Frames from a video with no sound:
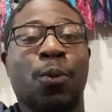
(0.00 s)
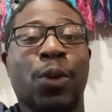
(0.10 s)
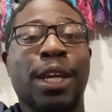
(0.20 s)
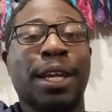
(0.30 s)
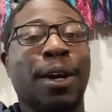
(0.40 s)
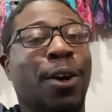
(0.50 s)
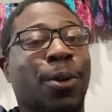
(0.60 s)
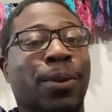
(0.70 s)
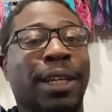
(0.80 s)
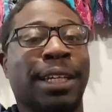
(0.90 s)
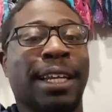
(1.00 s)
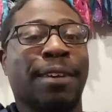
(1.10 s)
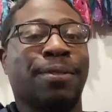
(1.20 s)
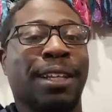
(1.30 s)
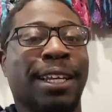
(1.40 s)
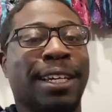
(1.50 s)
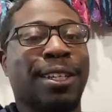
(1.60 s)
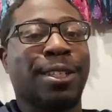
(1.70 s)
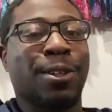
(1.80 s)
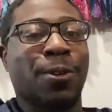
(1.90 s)
we had already left the liquor
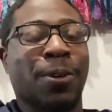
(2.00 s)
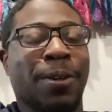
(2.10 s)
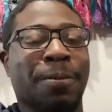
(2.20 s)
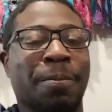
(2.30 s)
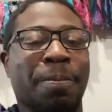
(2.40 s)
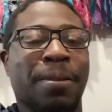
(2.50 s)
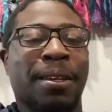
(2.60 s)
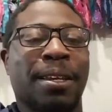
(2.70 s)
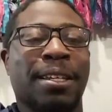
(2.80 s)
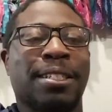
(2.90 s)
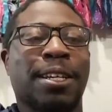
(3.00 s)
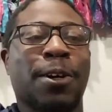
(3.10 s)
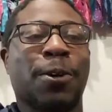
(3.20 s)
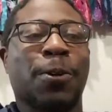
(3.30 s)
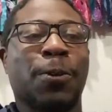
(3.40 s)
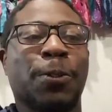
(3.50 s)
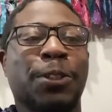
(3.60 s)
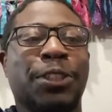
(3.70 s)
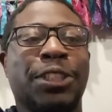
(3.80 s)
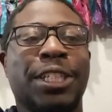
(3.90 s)
store. So
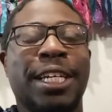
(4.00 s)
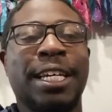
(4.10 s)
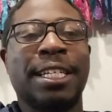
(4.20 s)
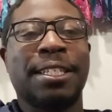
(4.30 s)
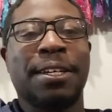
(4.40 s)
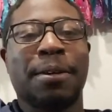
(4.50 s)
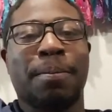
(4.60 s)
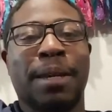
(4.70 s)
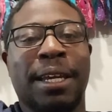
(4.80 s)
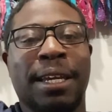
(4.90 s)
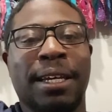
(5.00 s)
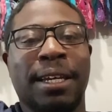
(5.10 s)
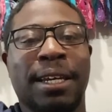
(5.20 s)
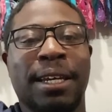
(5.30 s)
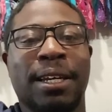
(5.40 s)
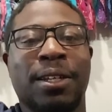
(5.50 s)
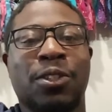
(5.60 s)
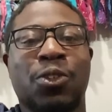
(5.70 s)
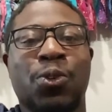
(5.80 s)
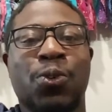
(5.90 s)
she took me
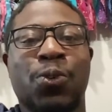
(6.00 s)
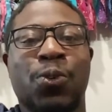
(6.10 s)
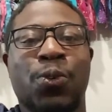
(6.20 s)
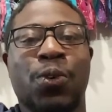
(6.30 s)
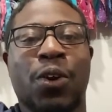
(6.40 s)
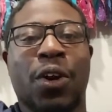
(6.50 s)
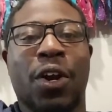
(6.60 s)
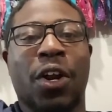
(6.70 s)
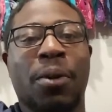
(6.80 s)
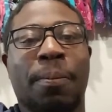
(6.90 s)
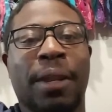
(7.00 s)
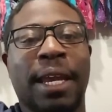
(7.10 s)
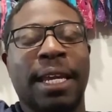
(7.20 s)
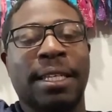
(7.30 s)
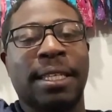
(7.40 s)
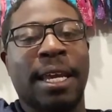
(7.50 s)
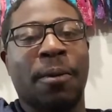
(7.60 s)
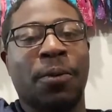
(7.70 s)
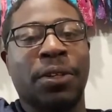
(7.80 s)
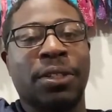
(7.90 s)
to her place that
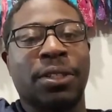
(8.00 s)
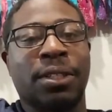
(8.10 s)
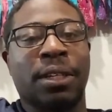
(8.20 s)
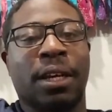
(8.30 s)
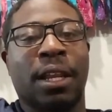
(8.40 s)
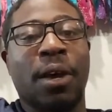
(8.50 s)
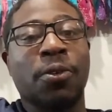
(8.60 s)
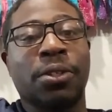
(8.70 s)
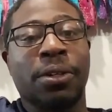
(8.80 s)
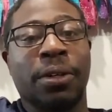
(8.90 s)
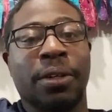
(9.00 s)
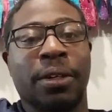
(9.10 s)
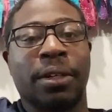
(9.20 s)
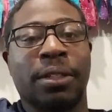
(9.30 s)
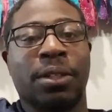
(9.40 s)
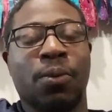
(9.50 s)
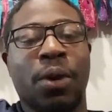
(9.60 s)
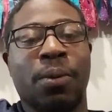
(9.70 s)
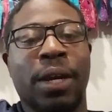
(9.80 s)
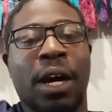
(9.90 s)
was closer to
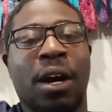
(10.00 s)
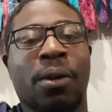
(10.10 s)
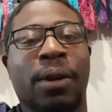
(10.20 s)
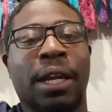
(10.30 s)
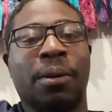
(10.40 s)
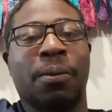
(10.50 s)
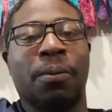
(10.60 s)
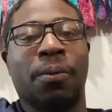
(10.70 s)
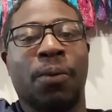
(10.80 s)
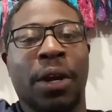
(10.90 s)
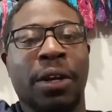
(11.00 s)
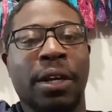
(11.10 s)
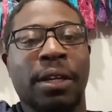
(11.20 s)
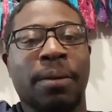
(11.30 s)
where we already were,